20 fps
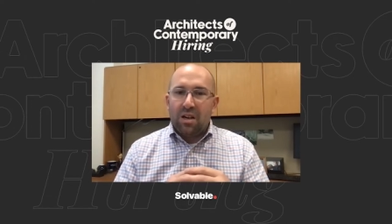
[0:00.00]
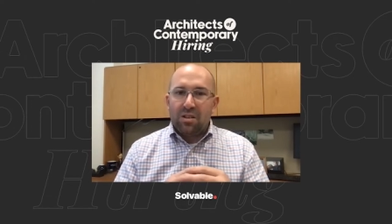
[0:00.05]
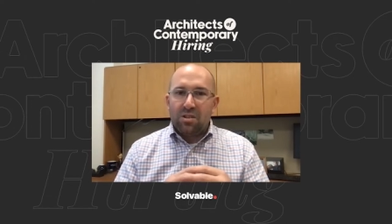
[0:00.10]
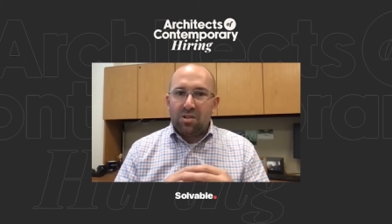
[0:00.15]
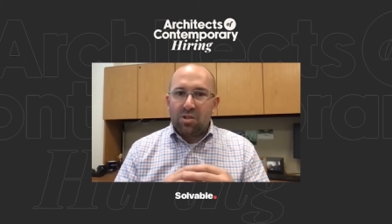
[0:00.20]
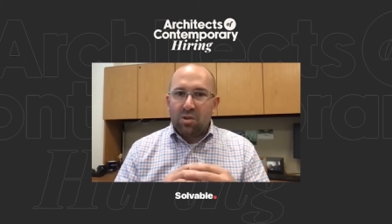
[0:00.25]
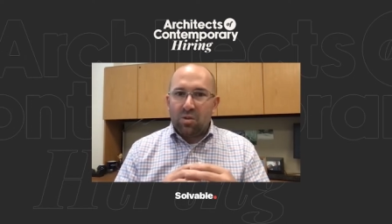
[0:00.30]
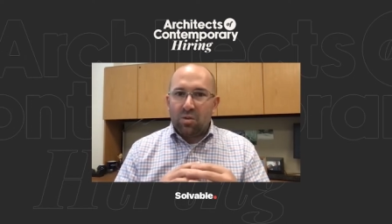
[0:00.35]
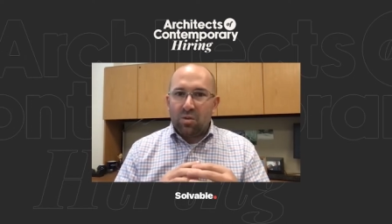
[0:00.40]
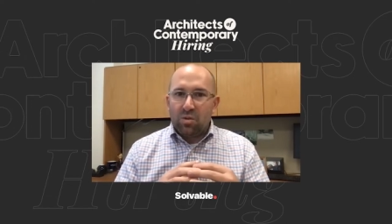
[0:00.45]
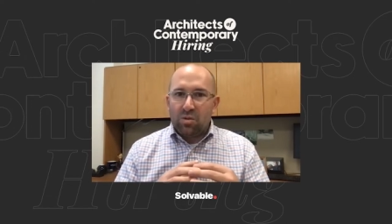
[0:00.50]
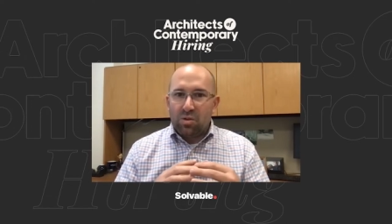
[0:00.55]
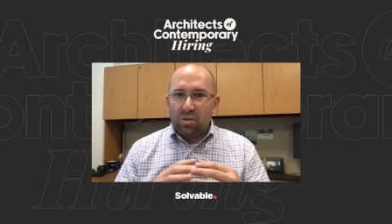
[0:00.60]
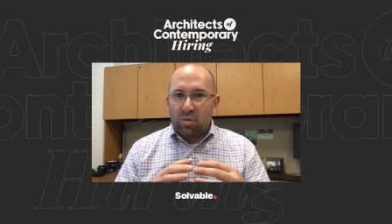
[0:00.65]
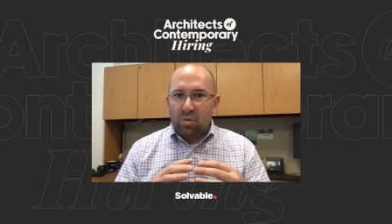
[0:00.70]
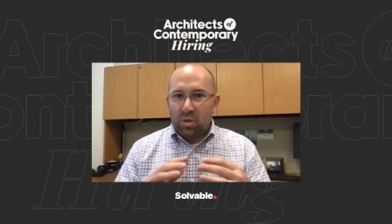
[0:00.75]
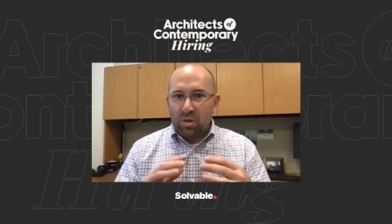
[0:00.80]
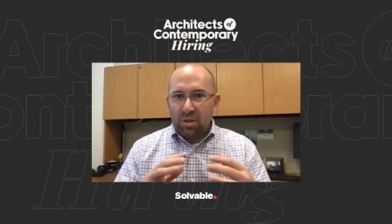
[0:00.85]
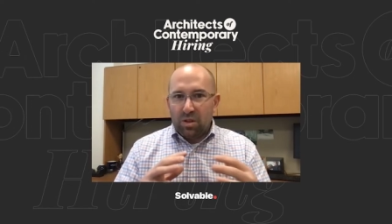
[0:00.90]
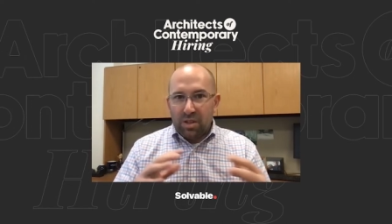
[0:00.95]
So
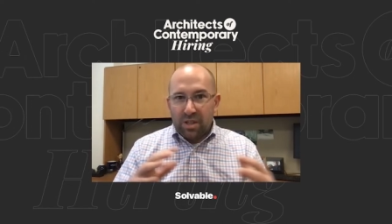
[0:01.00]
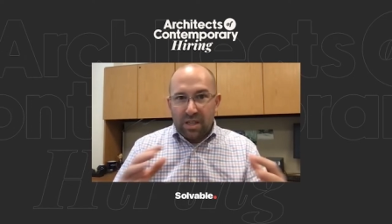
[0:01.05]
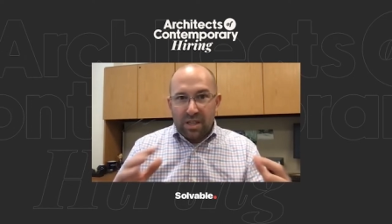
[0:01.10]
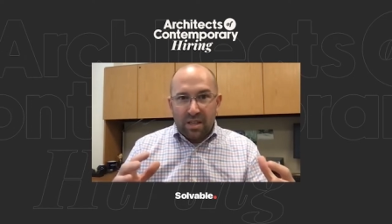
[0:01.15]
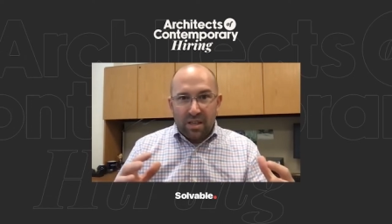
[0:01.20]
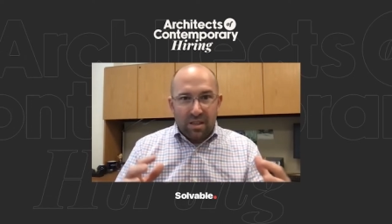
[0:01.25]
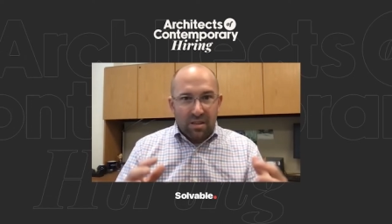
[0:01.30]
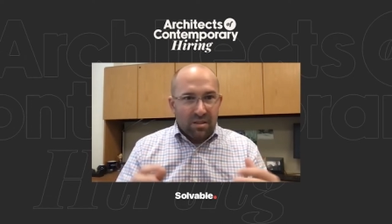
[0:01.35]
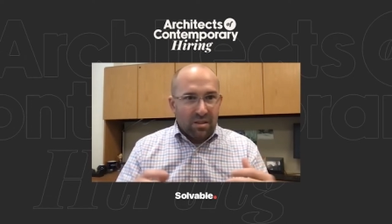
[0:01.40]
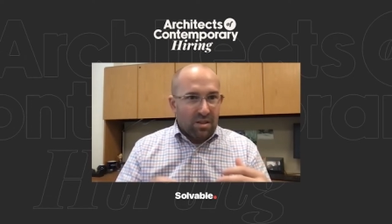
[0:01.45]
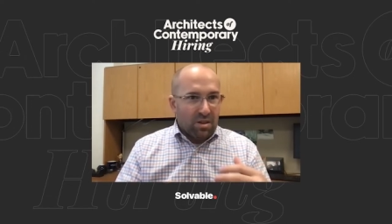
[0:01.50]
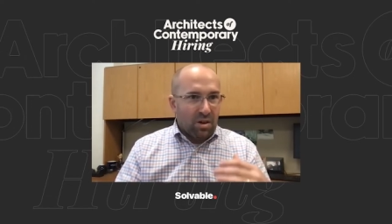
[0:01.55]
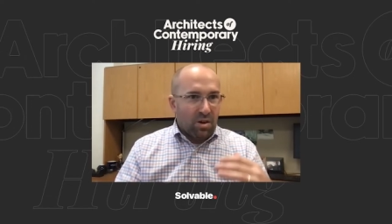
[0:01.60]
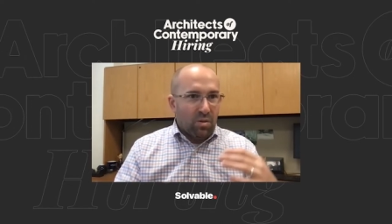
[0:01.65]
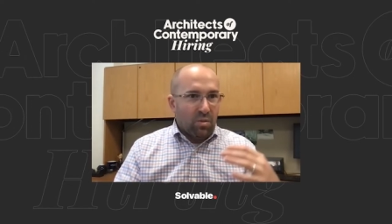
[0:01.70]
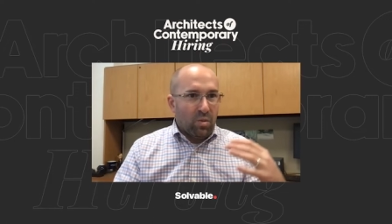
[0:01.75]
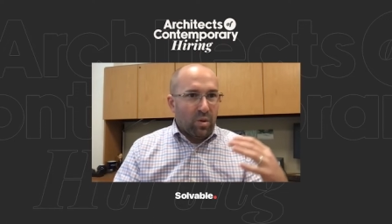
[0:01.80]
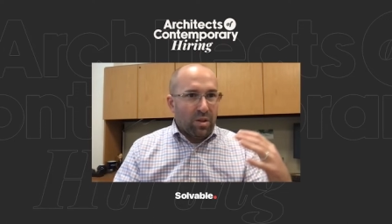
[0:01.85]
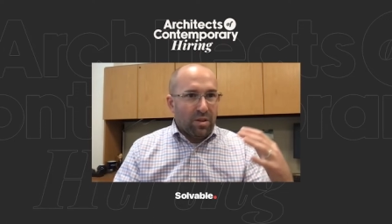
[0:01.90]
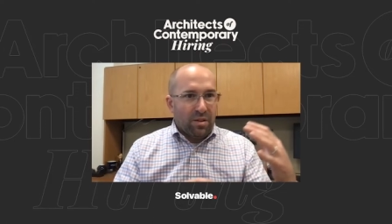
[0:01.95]
we're looking at
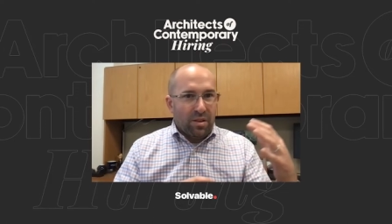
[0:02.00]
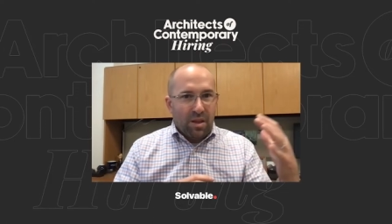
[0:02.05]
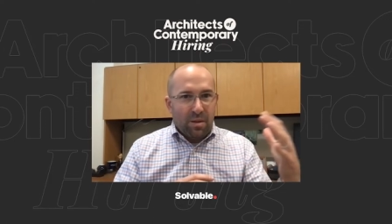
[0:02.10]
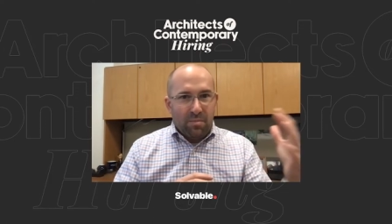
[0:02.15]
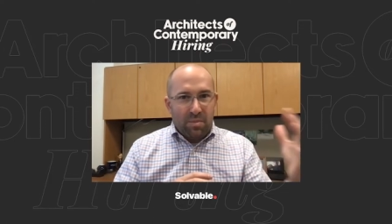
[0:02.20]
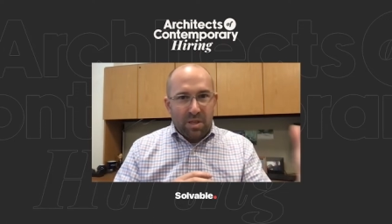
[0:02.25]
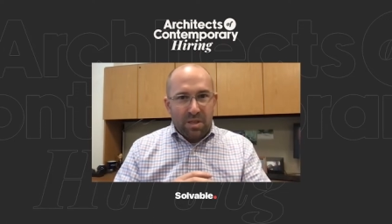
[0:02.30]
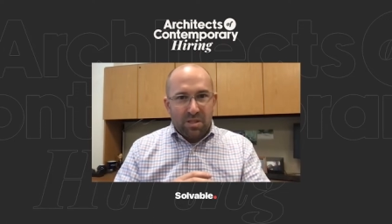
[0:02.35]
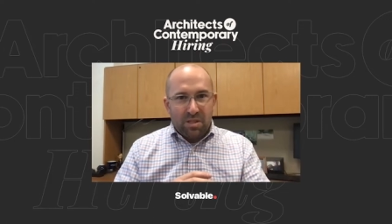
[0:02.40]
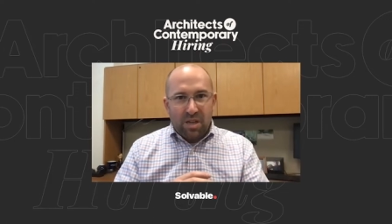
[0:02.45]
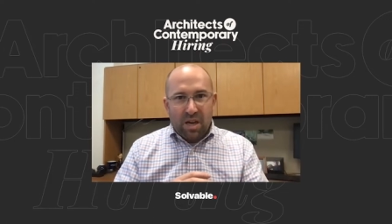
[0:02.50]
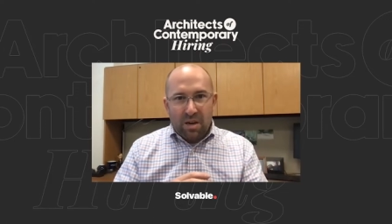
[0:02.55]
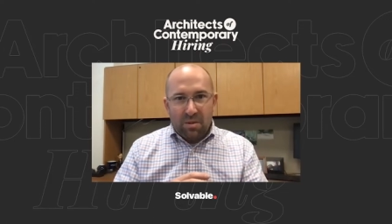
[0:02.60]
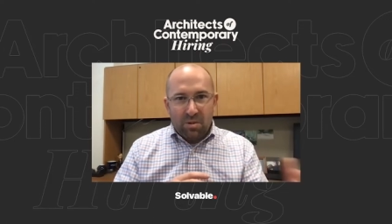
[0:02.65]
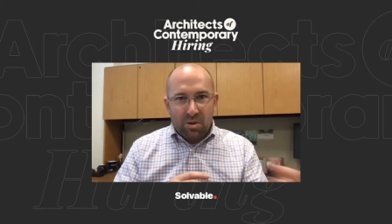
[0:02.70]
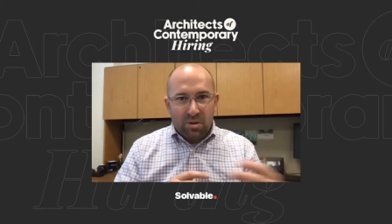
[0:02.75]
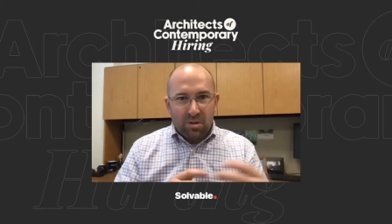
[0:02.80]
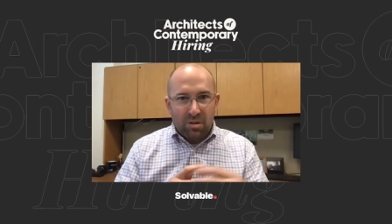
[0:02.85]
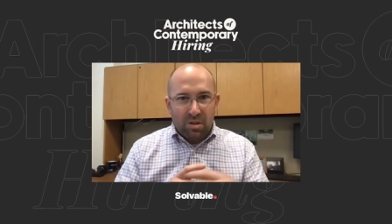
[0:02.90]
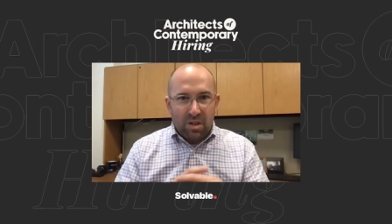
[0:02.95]
whether that be
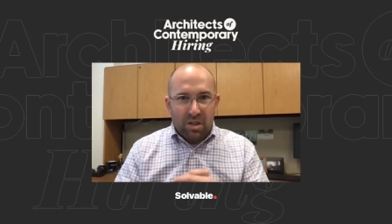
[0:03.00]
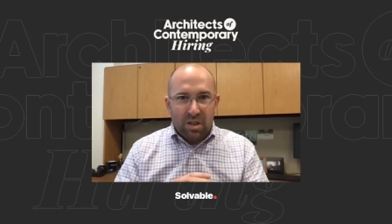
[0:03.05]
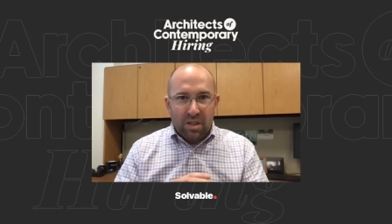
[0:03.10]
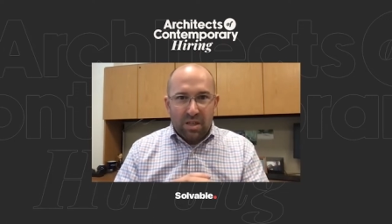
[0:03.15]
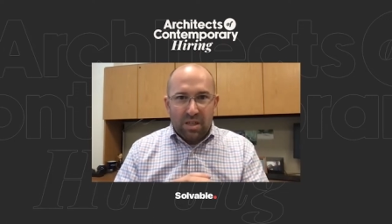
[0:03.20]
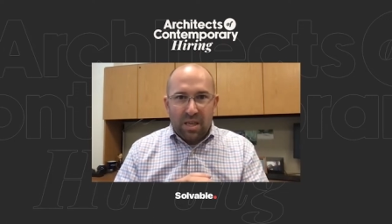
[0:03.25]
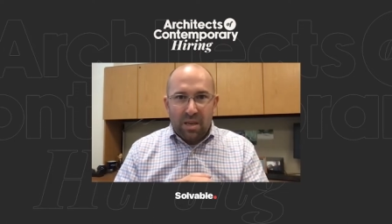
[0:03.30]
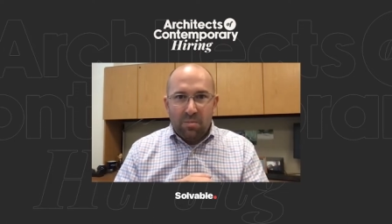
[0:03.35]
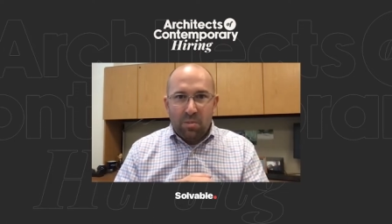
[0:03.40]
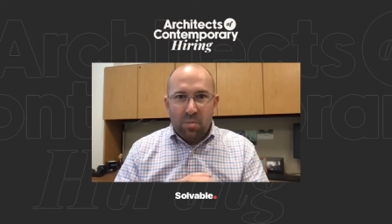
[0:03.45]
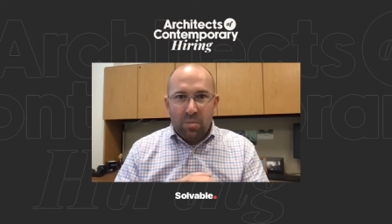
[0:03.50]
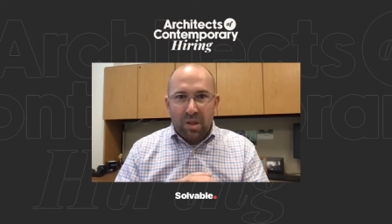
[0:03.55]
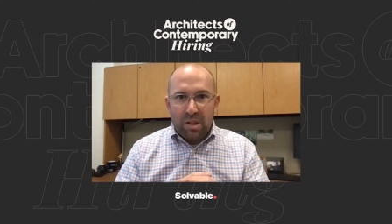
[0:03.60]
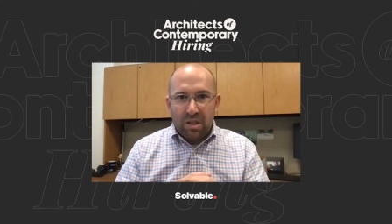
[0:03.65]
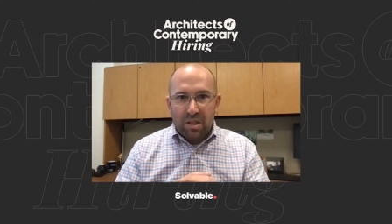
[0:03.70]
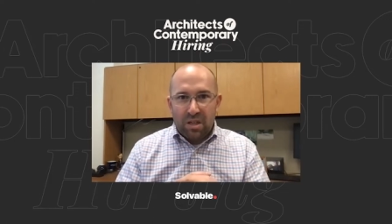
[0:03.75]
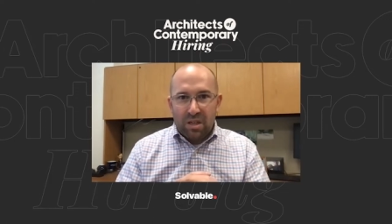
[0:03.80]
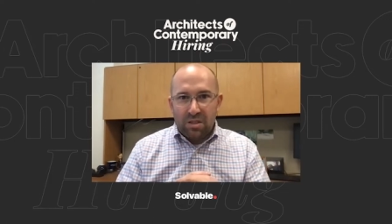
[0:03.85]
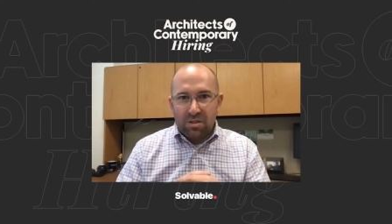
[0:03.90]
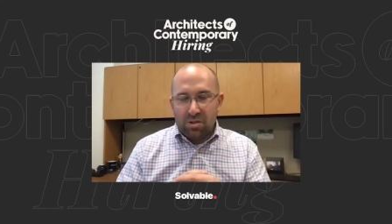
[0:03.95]
cyber
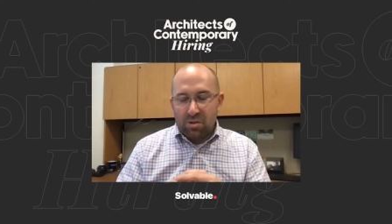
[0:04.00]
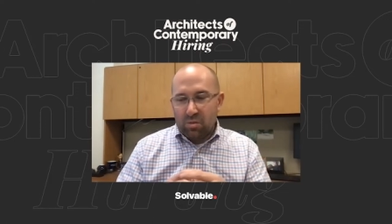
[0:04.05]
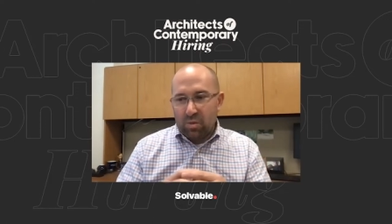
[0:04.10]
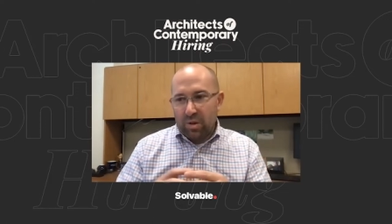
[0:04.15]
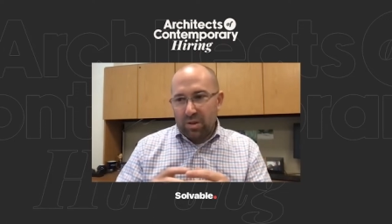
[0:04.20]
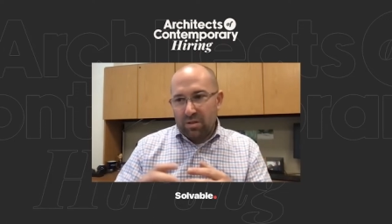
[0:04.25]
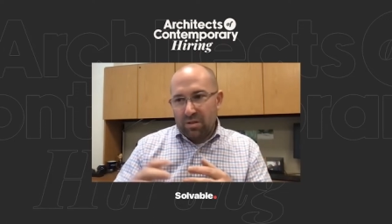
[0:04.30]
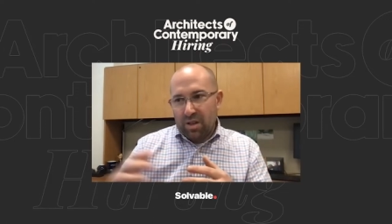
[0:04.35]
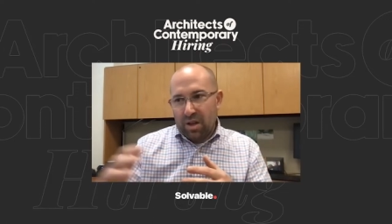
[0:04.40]
capabilities or whether